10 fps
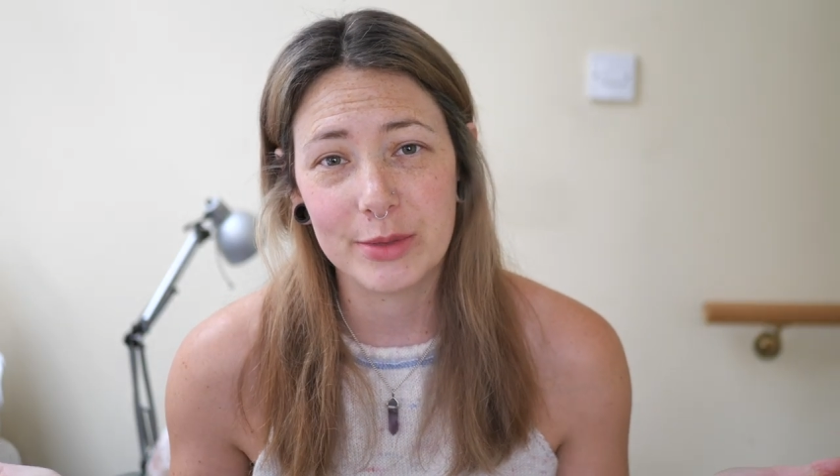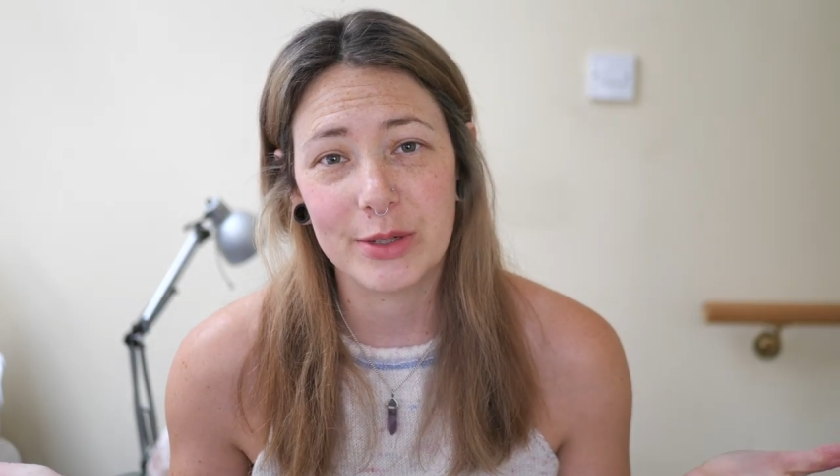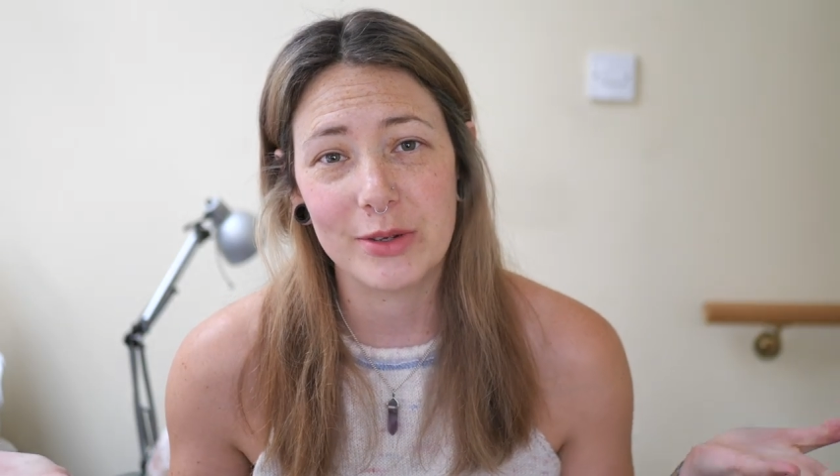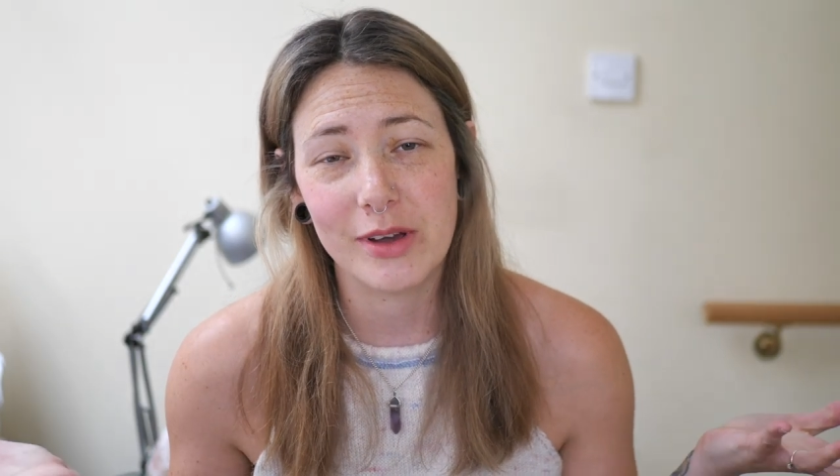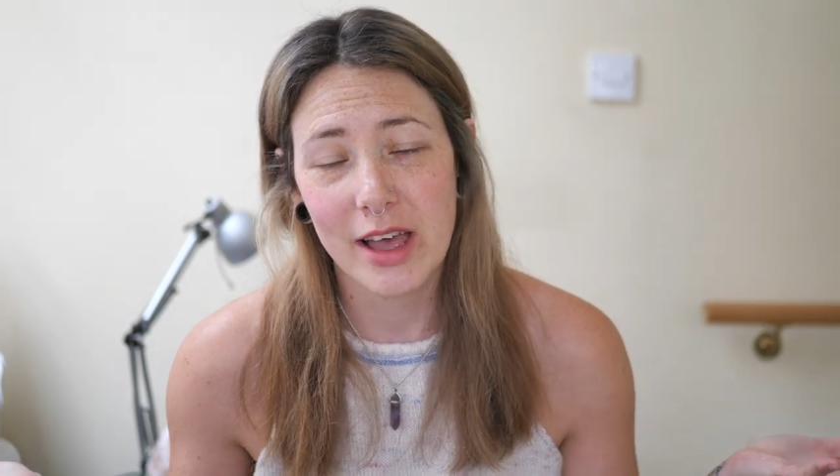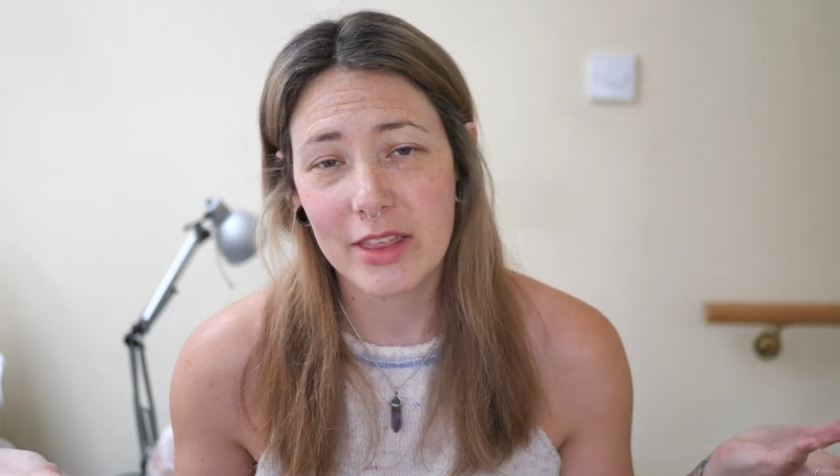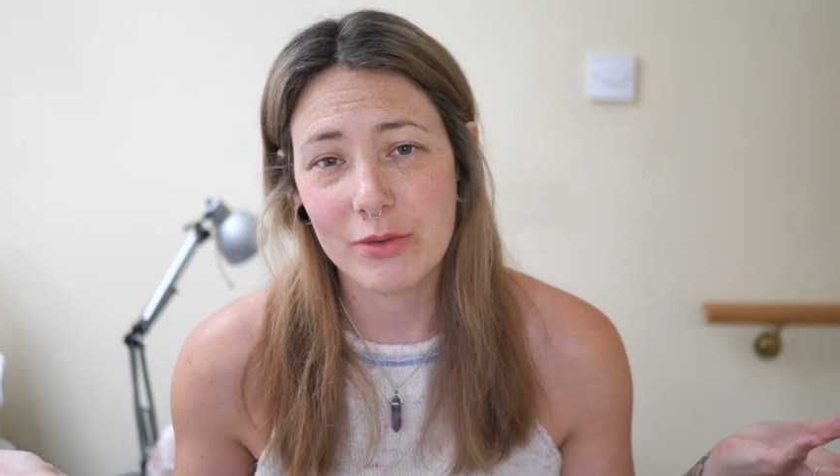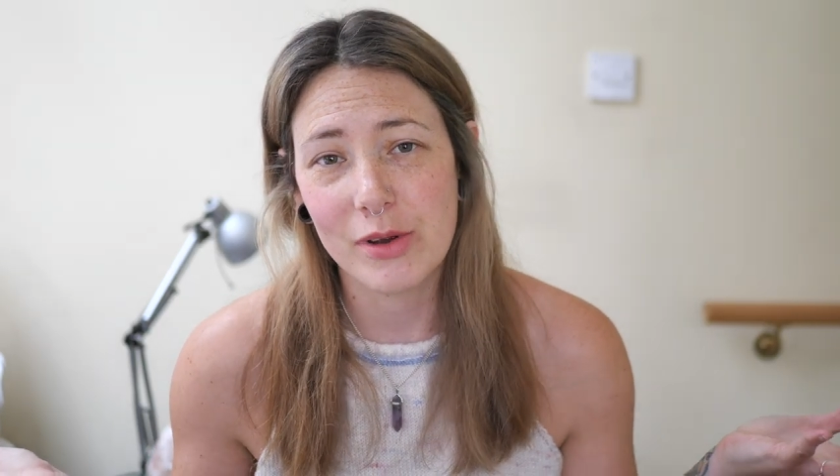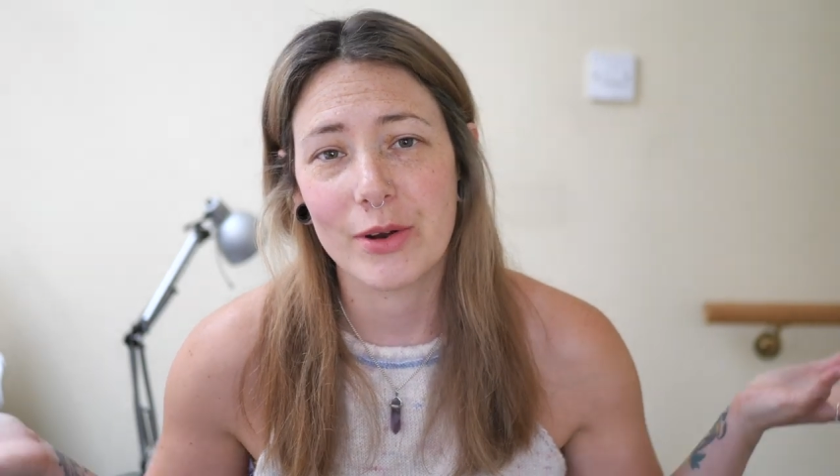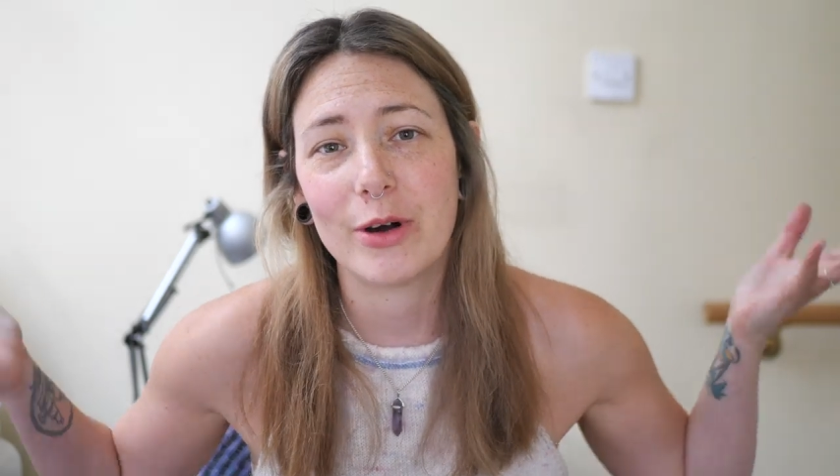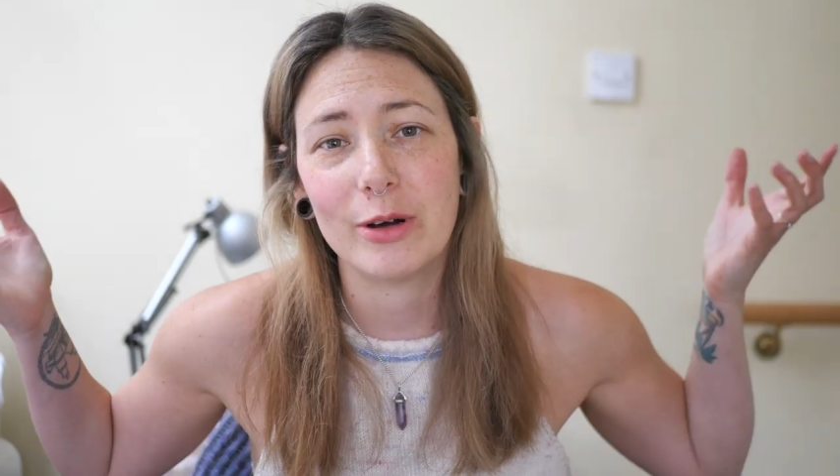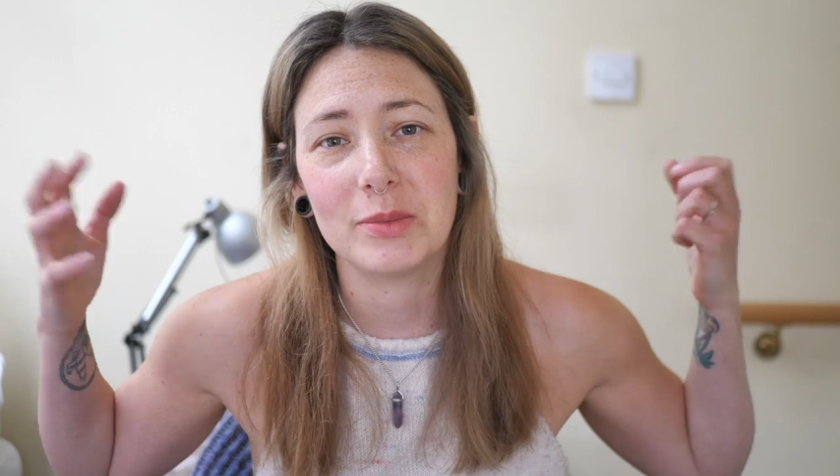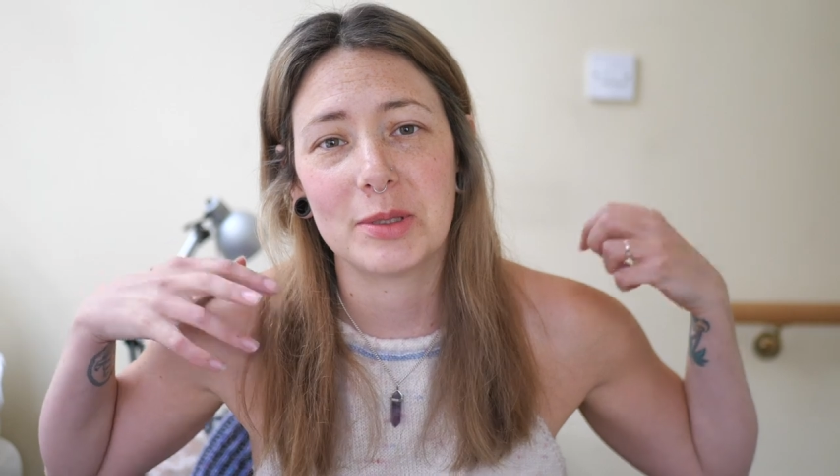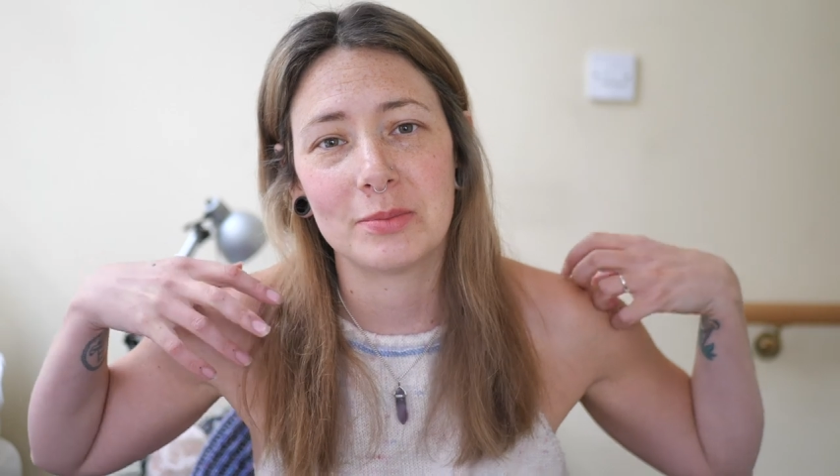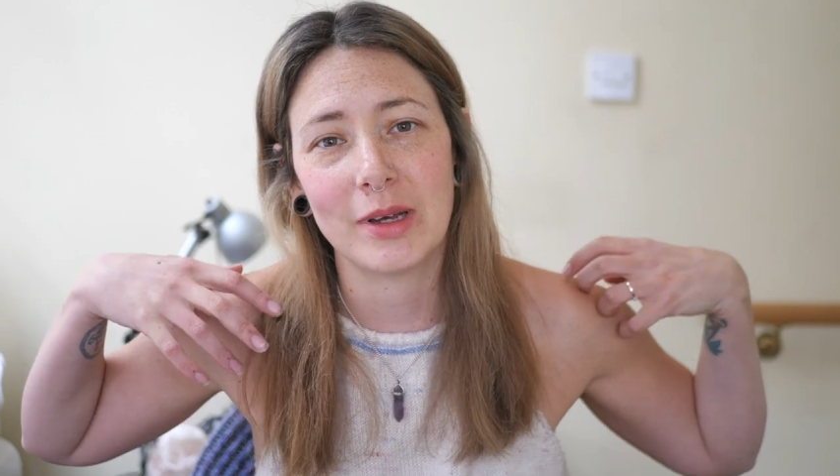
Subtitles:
to Heather and Hops.